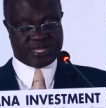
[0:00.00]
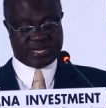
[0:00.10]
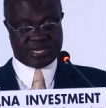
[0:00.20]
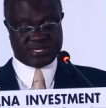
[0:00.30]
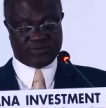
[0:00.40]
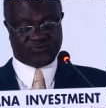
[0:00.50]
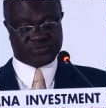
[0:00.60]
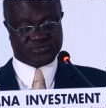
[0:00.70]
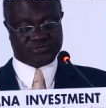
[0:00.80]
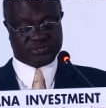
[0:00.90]
energy
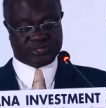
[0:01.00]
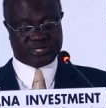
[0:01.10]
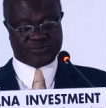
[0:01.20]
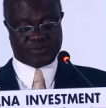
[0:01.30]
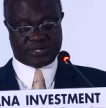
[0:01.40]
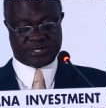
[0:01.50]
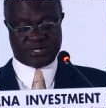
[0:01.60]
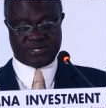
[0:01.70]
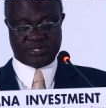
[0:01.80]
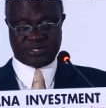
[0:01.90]
infrastructure
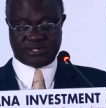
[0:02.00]
expanded,